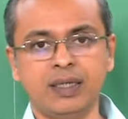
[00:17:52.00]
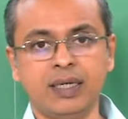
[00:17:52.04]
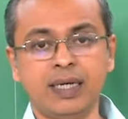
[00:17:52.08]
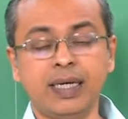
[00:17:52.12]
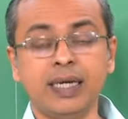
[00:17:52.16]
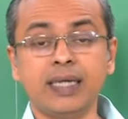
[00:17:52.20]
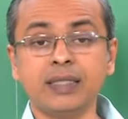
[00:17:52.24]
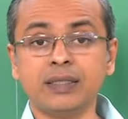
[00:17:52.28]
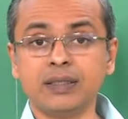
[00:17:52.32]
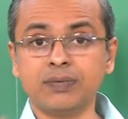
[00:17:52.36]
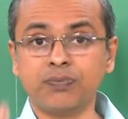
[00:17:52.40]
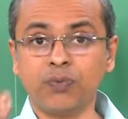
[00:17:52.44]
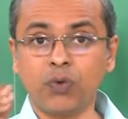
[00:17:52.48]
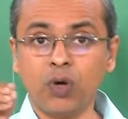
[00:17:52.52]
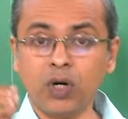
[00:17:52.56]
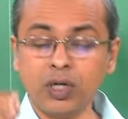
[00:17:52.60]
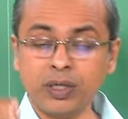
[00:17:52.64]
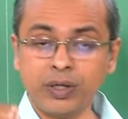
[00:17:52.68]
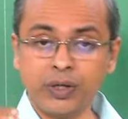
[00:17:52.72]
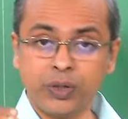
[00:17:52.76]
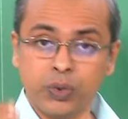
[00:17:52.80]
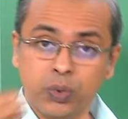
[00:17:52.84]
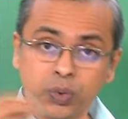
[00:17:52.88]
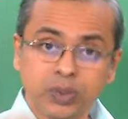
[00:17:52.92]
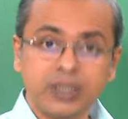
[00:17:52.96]
is
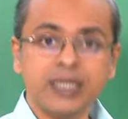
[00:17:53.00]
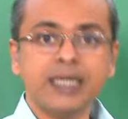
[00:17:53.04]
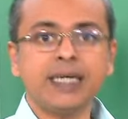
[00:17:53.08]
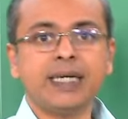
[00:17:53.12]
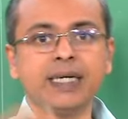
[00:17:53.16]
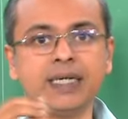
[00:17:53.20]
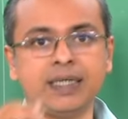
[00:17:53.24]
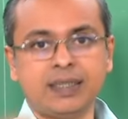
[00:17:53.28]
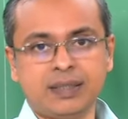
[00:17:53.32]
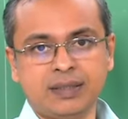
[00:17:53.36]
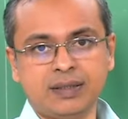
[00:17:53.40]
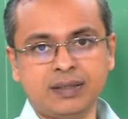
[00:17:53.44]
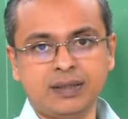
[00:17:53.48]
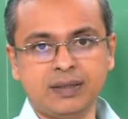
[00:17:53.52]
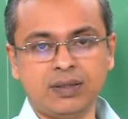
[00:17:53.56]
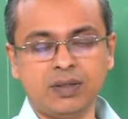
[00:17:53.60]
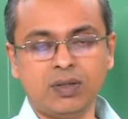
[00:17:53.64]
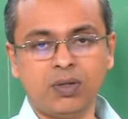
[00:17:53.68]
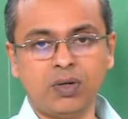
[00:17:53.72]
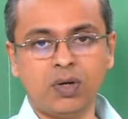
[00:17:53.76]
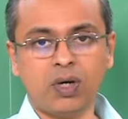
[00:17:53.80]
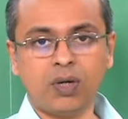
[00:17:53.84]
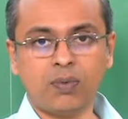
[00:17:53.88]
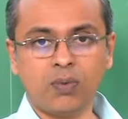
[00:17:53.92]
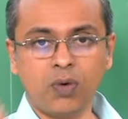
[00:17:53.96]
what you think it is,
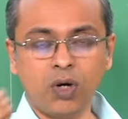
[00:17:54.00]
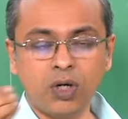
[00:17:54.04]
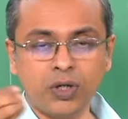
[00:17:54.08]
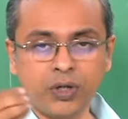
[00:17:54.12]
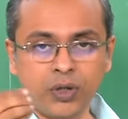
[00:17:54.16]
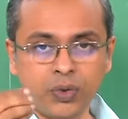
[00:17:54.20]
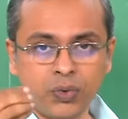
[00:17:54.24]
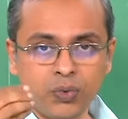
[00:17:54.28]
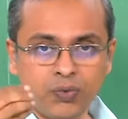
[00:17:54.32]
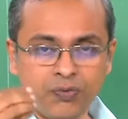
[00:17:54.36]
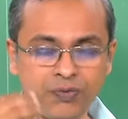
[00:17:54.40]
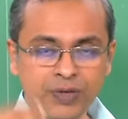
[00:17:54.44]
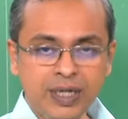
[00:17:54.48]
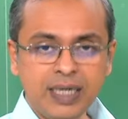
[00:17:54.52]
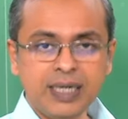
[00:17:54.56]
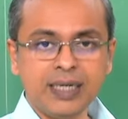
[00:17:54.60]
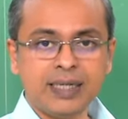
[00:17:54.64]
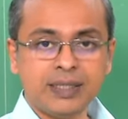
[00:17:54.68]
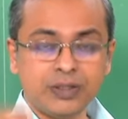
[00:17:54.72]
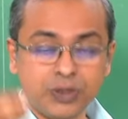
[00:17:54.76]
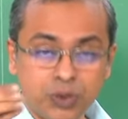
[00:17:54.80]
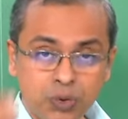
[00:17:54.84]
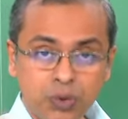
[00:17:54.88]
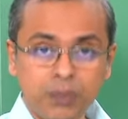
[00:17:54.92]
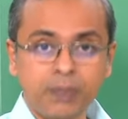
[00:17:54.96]
or what you feel
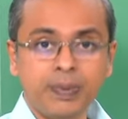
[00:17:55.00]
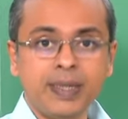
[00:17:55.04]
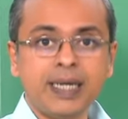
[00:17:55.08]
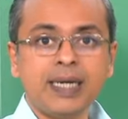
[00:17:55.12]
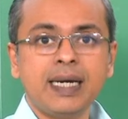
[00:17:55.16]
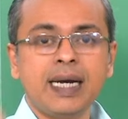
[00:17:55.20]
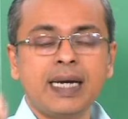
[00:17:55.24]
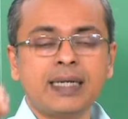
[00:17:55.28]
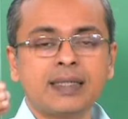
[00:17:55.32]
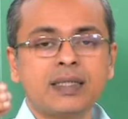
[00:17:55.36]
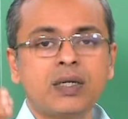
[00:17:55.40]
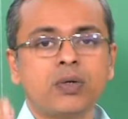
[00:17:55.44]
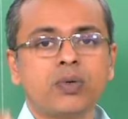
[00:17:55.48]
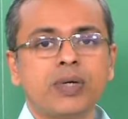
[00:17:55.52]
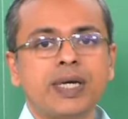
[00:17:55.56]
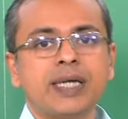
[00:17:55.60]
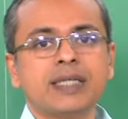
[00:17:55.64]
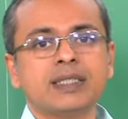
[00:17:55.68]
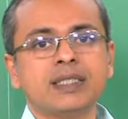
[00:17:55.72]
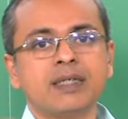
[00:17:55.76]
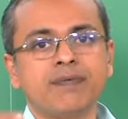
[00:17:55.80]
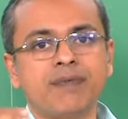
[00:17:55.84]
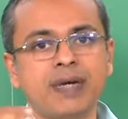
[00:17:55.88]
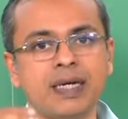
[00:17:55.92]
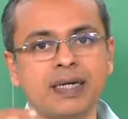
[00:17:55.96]
it should be at the
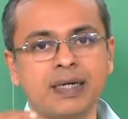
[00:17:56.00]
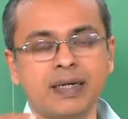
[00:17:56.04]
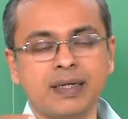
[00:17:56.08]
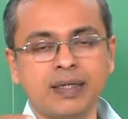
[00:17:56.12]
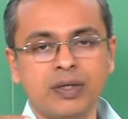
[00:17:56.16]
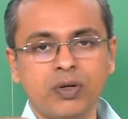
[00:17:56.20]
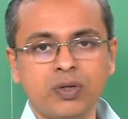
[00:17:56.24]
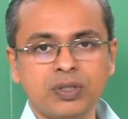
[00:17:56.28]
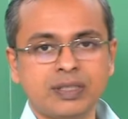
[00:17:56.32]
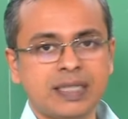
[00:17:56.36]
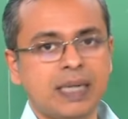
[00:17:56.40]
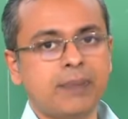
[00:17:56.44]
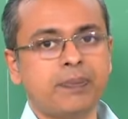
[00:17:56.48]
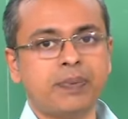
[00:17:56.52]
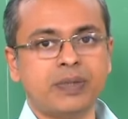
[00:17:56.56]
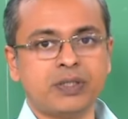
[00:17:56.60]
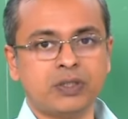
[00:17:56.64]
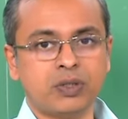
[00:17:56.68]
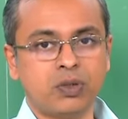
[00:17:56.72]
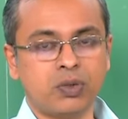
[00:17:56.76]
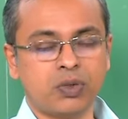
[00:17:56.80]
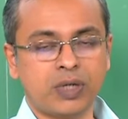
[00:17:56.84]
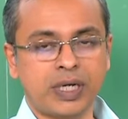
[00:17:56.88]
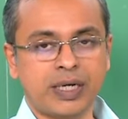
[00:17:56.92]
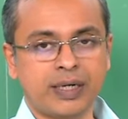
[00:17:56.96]
location where your sample
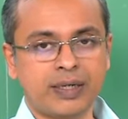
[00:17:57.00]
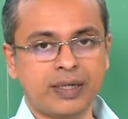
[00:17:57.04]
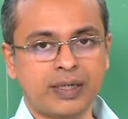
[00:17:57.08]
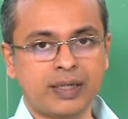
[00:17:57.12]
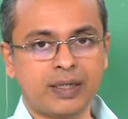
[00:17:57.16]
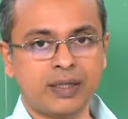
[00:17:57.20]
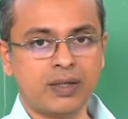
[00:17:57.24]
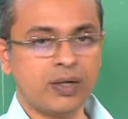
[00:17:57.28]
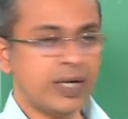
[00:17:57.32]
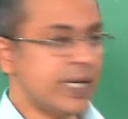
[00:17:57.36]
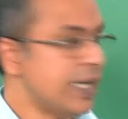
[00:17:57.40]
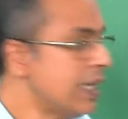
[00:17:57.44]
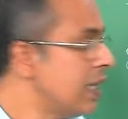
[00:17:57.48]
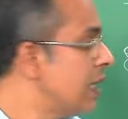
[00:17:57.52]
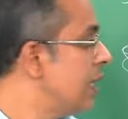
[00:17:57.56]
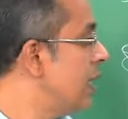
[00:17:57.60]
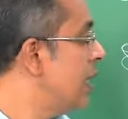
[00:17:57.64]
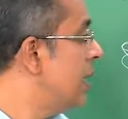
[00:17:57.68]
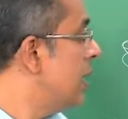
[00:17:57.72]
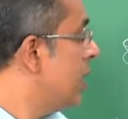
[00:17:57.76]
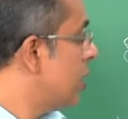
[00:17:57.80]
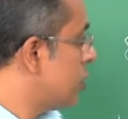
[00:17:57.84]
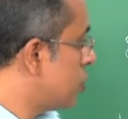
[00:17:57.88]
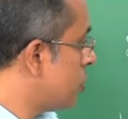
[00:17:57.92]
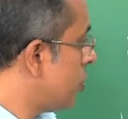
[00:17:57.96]
is located, right.
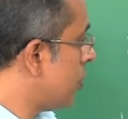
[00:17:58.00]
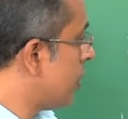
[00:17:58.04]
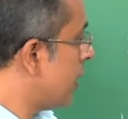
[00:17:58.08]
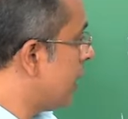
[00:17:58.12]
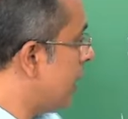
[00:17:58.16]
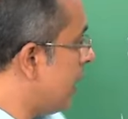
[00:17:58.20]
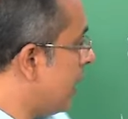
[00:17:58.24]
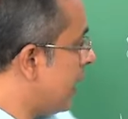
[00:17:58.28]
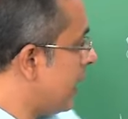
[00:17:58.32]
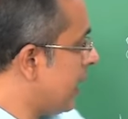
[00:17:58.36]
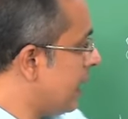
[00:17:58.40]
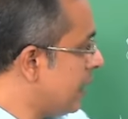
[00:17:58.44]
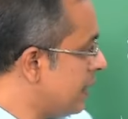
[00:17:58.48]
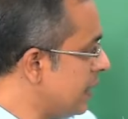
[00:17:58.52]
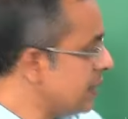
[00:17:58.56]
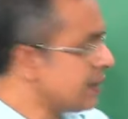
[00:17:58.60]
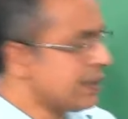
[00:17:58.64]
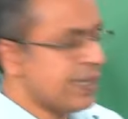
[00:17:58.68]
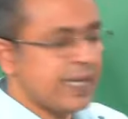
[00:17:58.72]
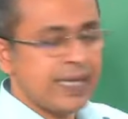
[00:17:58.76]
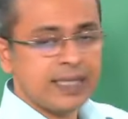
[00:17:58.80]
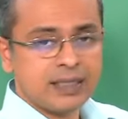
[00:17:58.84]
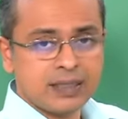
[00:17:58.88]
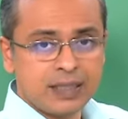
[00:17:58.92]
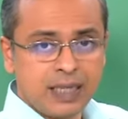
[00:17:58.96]
So, in this
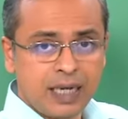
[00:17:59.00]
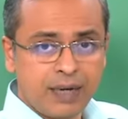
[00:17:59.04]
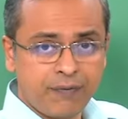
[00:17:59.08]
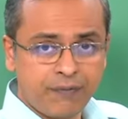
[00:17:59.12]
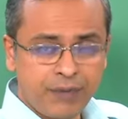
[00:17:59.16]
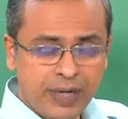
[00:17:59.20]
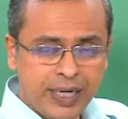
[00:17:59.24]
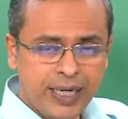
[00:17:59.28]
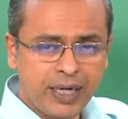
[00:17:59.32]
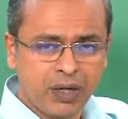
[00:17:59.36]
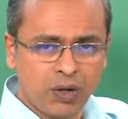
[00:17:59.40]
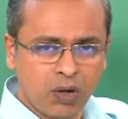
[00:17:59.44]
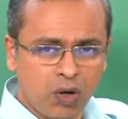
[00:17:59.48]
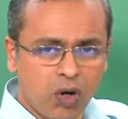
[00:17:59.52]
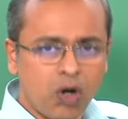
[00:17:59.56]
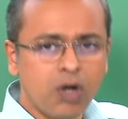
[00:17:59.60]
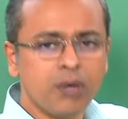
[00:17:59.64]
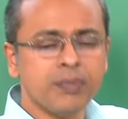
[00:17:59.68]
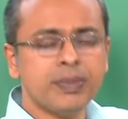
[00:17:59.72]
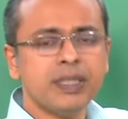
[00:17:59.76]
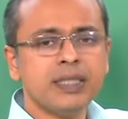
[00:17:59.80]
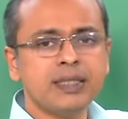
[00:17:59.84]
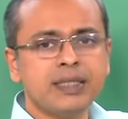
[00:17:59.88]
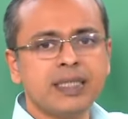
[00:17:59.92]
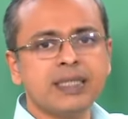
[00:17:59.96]
case, a very
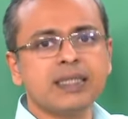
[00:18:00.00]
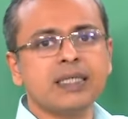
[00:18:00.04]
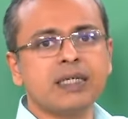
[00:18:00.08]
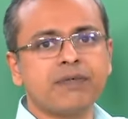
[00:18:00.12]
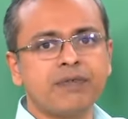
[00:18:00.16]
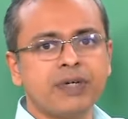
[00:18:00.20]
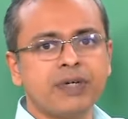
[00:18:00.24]
common thing that